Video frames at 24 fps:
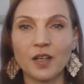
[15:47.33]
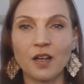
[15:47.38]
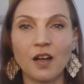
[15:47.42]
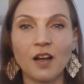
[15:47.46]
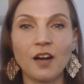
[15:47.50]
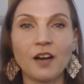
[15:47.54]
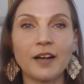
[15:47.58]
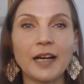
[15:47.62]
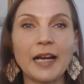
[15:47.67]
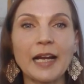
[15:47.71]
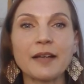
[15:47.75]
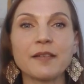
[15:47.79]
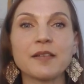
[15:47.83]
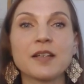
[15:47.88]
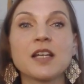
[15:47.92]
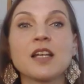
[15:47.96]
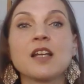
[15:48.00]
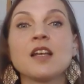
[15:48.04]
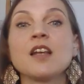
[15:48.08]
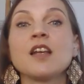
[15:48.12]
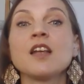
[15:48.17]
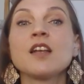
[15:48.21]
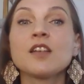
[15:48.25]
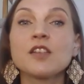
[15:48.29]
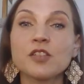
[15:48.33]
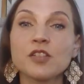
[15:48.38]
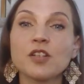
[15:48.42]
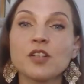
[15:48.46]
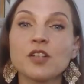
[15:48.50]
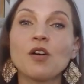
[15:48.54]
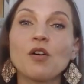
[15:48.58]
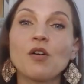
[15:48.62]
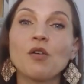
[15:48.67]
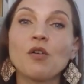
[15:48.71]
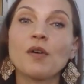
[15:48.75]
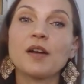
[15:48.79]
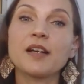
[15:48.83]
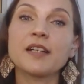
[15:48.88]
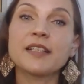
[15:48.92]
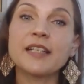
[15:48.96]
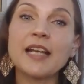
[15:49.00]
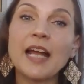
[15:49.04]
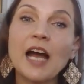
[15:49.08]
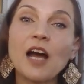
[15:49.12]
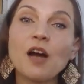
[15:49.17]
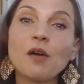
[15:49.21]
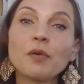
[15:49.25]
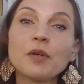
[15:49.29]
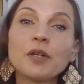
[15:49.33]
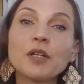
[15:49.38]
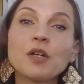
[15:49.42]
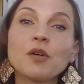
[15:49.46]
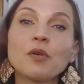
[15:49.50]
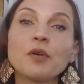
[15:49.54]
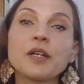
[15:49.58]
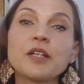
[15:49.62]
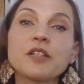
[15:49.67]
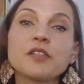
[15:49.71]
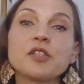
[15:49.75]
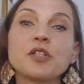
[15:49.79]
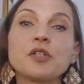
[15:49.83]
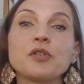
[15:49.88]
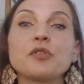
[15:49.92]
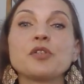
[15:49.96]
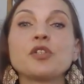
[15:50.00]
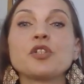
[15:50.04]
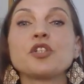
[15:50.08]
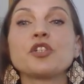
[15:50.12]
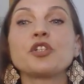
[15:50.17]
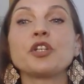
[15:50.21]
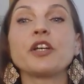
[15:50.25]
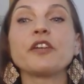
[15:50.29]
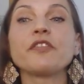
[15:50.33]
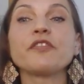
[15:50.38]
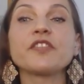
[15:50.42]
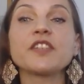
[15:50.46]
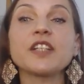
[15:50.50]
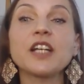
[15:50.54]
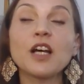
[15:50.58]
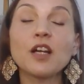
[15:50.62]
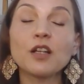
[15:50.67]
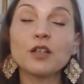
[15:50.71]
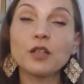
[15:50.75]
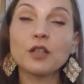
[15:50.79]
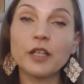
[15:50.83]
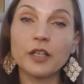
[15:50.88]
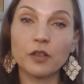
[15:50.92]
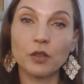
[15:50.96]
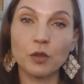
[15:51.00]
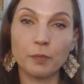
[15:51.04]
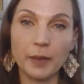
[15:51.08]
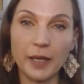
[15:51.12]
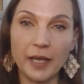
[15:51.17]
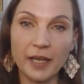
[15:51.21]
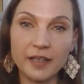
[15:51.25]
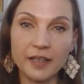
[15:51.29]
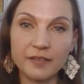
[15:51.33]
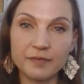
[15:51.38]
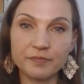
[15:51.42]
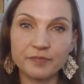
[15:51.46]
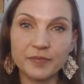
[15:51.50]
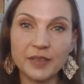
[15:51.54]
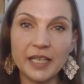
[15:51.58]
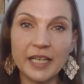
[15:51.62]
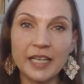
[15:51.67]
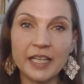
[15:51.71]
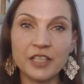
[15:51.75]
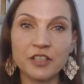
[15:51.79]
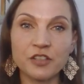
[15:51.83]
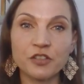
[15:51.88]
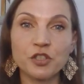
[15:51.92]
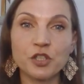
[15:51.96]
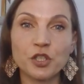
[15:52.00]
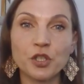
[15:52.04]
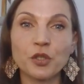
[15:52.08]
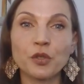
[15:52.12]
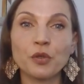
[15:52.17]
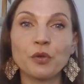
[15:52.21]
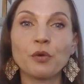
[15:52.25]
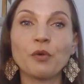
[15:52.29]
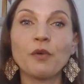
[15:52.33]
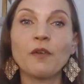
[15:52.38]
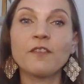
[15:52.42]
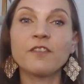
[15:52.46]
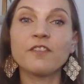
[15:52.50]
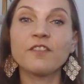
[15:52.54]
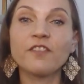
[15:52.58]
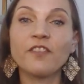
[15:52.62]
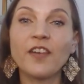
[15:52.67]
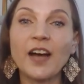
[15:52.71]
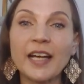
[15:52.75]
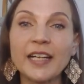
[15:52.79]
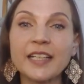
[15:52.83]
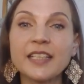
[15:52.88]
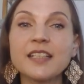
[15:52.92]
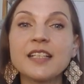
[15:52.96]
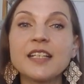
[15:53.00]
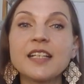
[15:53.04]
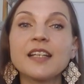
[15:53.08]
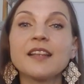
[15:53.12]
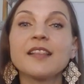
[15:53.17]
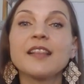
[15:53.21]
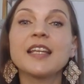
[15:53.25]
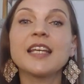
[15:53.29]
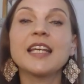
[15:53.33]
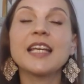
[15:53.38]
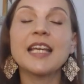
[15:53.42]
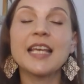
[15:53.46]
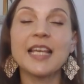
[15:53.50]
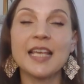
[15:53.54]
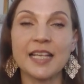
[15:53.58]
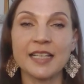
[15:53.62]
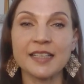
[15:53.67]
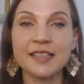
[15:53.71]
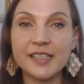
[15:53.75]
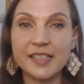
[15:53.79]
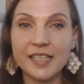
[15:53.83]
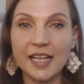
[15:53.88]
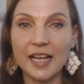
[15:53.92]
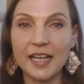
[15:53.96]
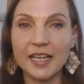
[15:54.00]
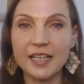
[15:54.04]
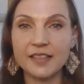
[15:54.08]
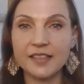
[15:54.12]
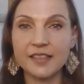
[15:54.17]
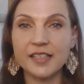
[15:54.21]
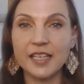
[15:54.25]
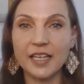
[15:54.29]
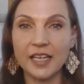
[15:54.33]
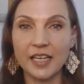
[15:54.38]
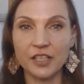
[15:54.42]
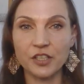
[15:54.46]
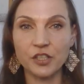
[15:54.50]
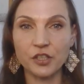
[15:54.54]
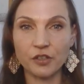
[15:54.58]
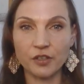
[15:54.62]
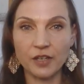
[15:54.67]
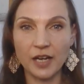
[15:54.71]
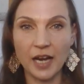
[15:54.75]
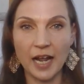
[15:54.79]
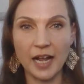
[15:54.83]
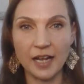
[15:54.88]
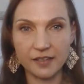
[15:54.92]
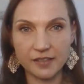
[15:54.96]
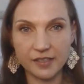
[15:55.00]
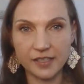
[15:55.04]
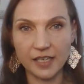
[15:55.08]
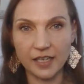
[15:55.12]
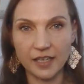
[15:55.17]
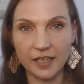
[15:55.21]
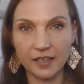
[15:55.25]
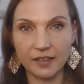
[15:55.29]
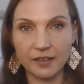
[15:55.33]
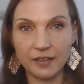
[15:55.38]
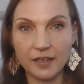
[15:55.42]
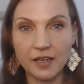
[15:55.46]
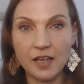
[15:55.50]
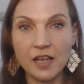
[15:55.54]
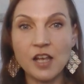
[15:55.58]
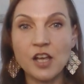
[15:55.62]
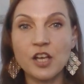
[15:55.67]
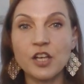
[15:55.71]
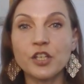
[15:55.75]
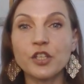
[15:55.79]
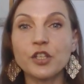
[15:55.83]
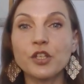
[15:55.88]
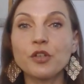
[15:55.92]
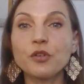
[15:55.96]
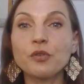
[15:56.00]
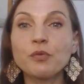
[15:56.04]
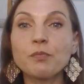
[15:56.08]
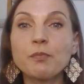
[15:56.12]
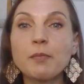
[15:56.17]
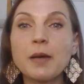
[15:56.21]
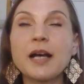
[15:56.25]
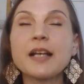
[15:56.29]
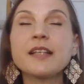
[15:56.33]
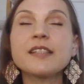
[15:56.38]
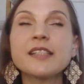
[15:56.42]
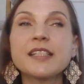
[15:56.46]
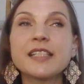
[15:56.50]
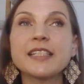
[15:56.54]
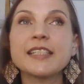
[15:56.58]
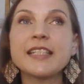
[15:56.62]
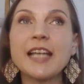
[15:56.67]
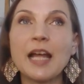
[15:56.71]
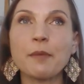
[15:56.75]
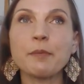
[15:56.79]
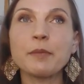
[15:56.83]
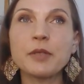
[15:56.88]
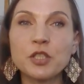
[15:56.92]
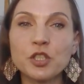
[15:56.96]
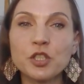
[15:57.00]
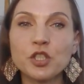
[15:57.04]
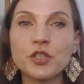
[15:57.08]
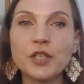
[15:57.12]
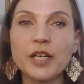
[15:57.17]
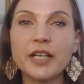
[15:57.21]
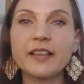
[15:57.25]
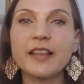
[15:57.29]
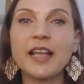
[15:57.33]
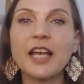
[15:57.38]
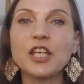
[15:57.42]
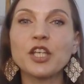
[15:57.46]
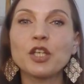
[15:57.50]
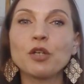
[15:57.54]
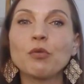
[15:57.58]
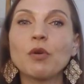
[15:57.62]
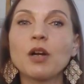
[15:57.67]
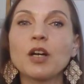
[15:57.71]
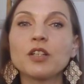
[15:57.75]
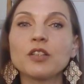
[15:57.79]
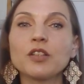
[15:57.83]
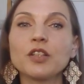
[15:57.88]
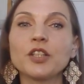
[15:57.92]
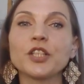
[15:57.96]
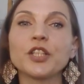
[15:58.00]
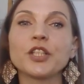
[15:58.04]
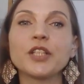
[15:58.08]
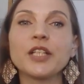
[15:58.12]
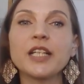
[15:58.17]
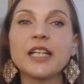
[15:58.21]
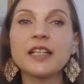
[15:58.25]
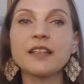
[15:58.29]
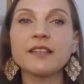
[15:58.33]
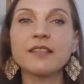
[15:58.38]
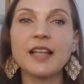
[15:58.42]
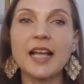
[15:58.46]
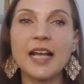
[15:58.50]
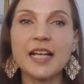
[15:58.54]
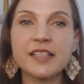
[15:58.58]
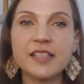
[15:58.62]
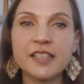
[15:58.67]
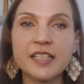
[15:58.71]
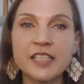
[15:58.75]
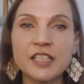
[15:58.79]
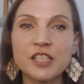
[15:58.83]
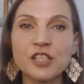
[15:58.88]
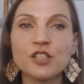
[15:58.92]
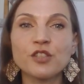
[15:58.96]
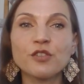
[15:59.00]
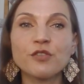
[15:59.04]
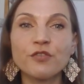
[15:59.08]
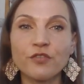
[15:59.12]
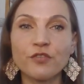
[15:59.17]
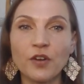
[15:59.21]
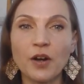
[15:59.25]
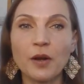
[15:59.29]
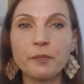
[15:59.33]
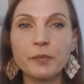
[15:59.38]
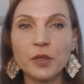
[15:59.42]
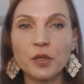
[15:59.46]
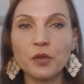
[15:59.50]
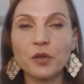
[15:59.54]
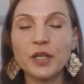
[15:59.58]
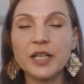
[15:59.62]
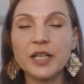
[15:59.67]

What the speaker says: All right, so now we're going to shift a little bit into finding the insights in your essay. You must demonstrate that you are learning lessons from your